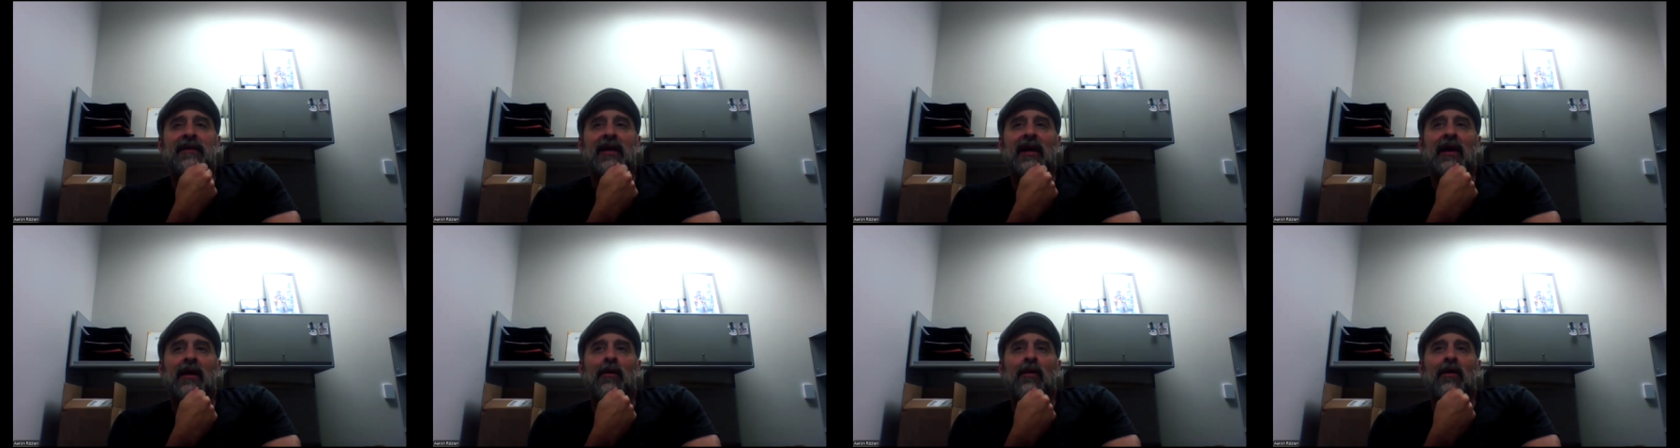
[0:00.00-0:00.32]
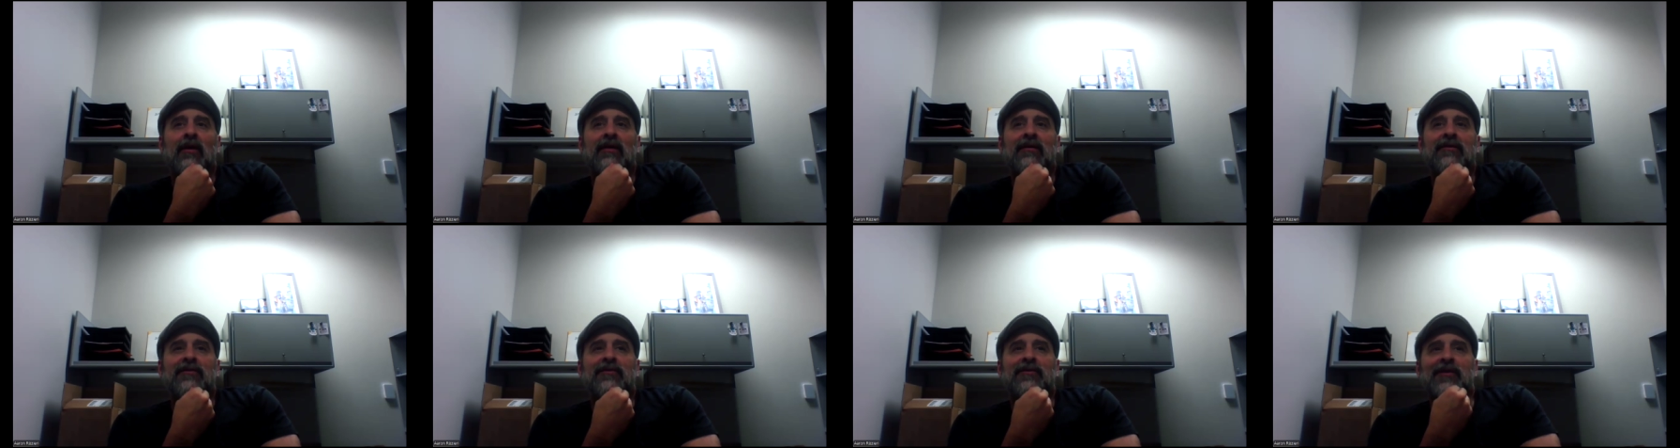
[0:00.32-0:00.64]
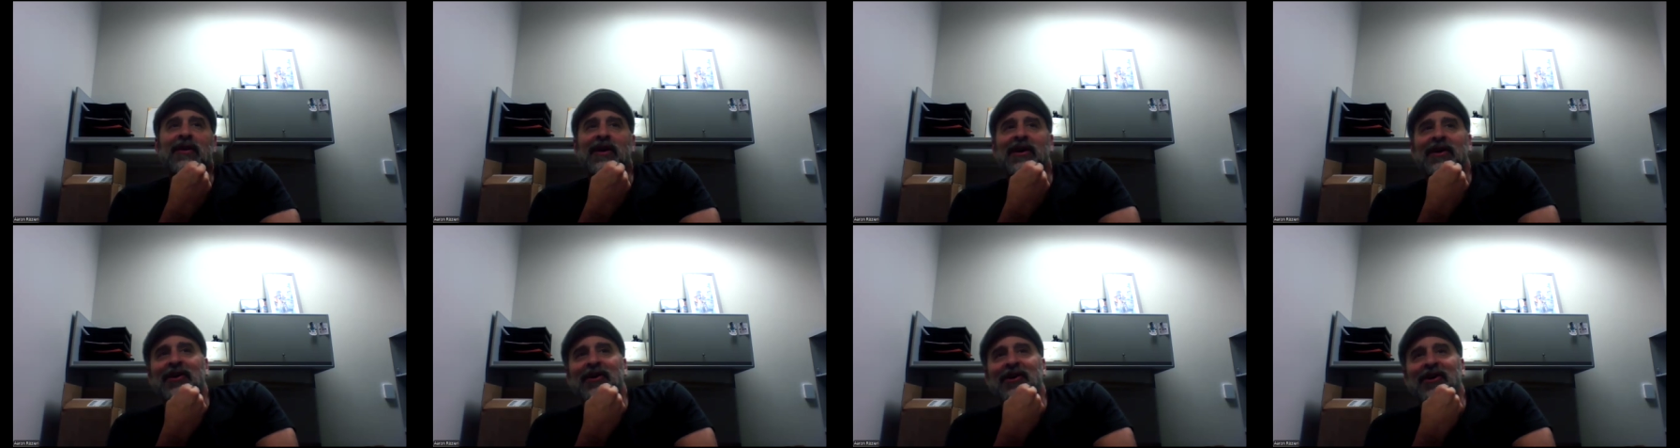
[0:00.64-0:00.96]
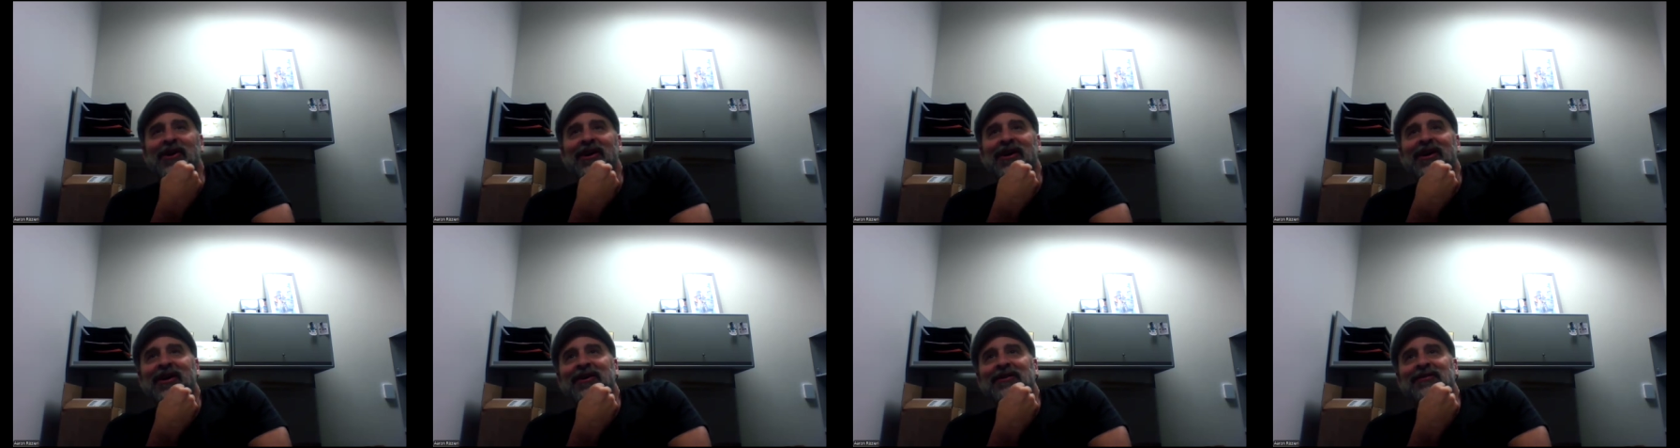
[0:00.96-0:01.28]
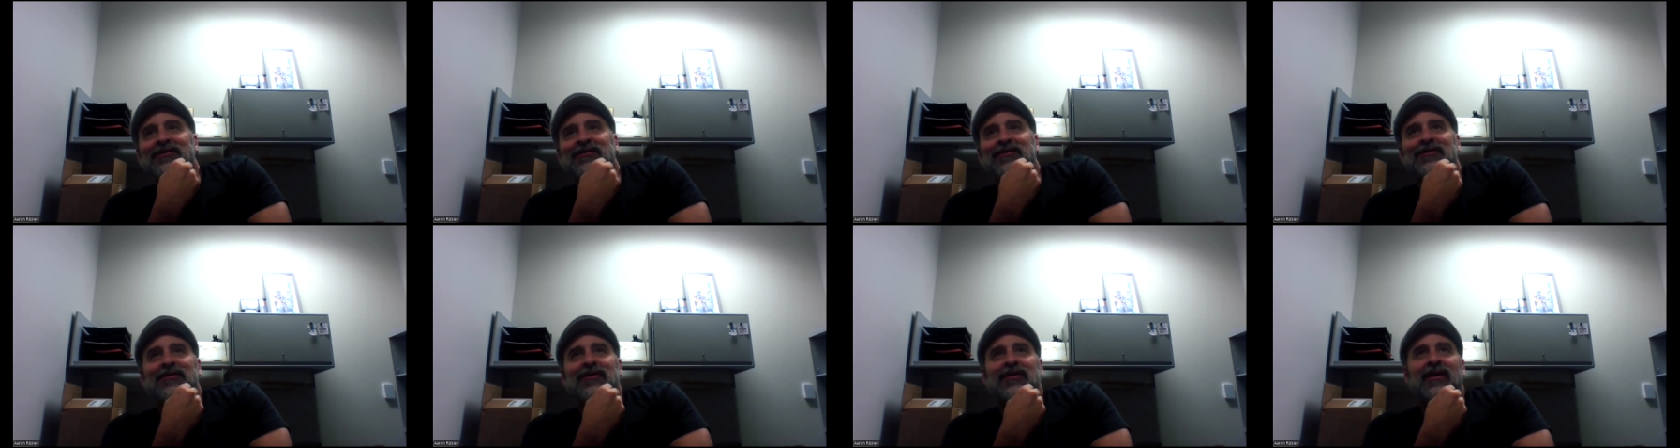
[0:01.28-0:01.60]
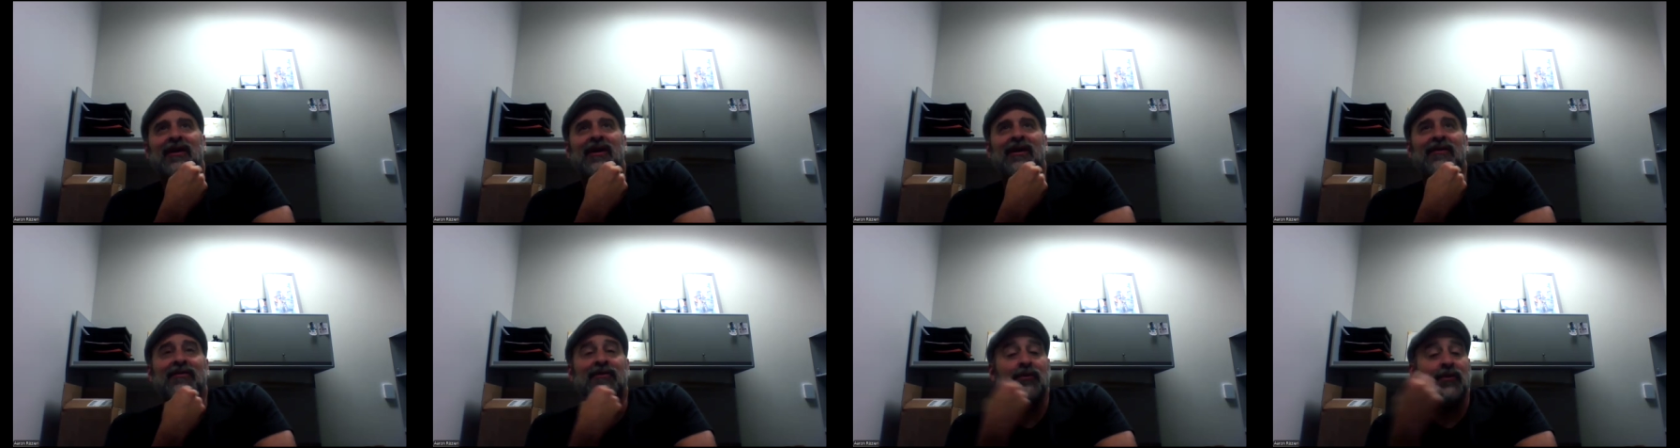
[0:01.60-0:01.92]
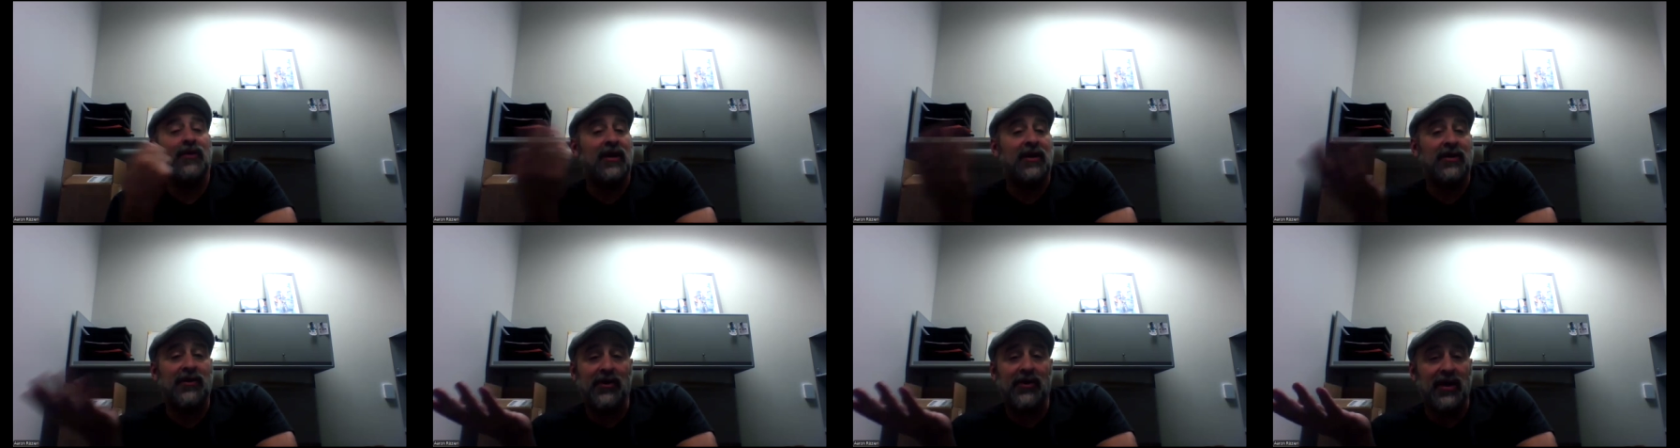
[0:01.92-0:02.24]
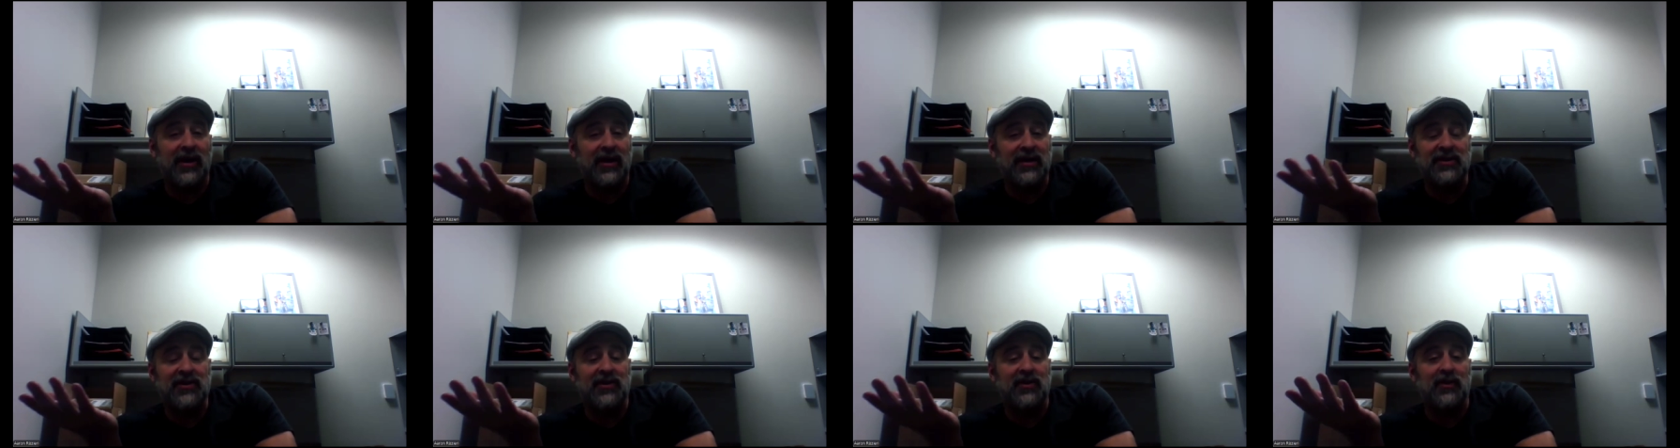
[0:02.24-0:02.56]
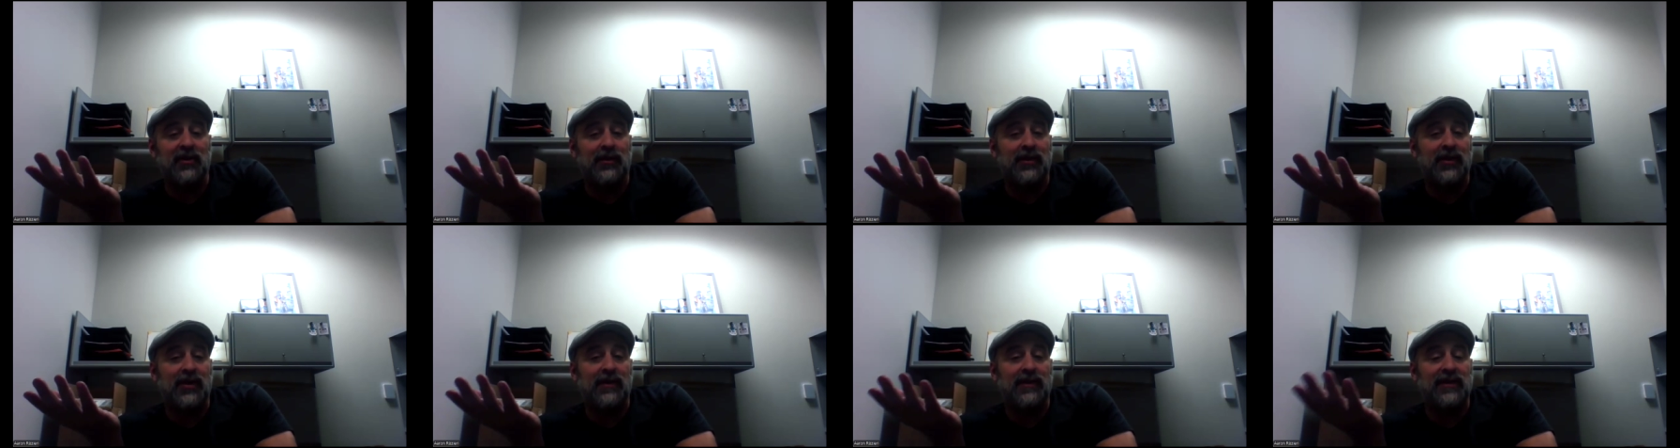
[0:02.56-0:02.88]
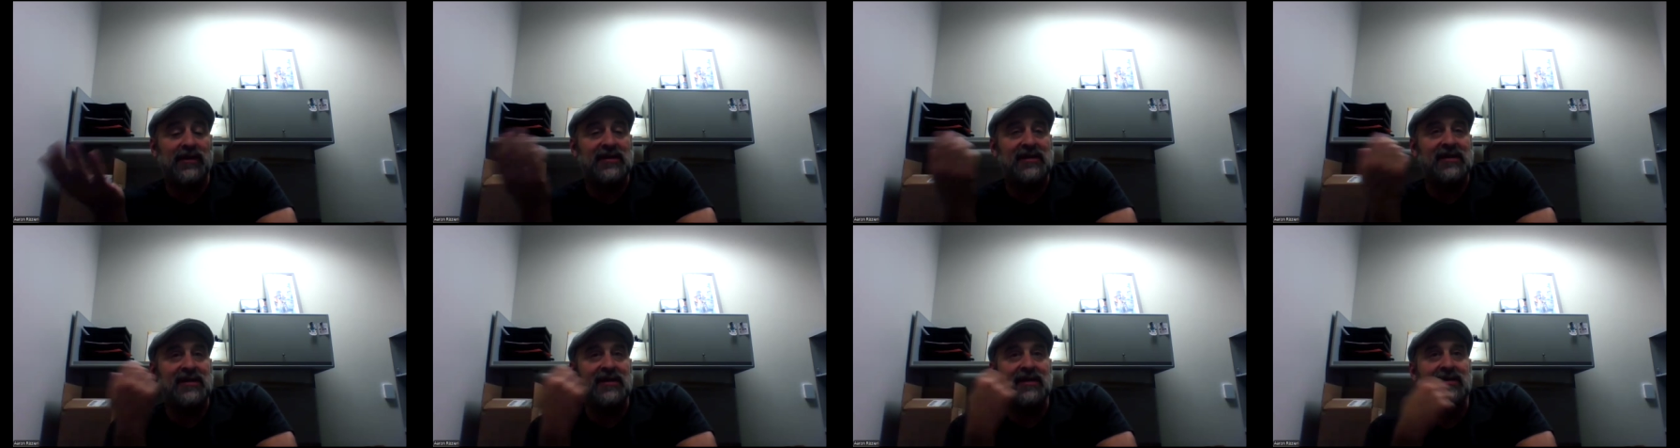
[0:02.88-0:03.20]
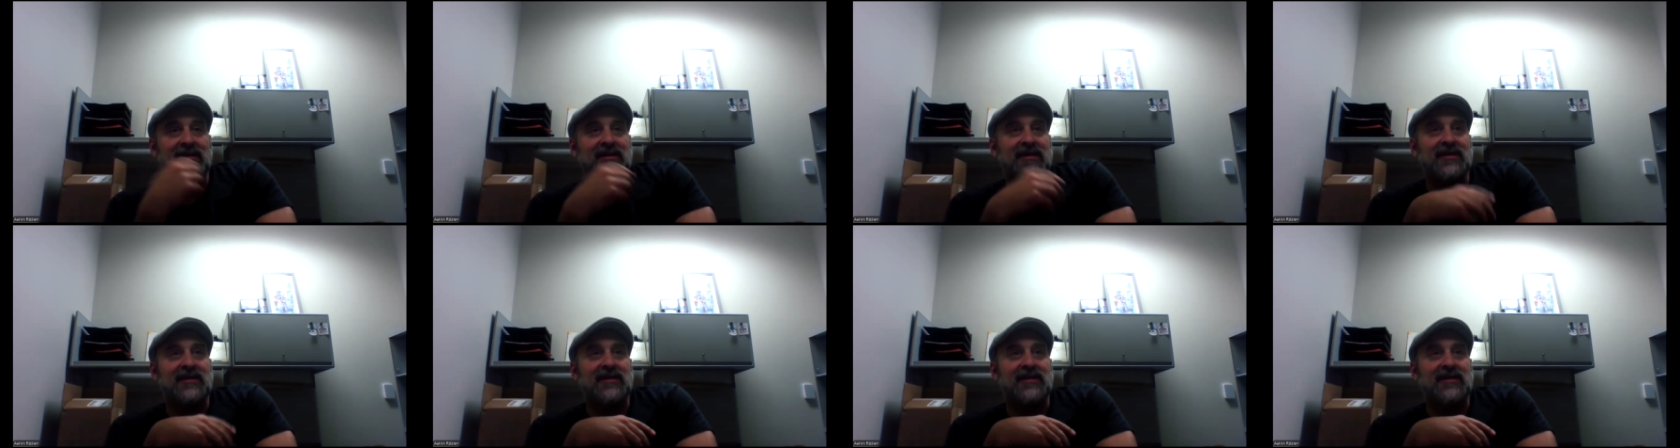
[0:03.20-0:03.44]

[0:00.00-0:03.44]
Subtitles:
I want to fire off for recreational purposes,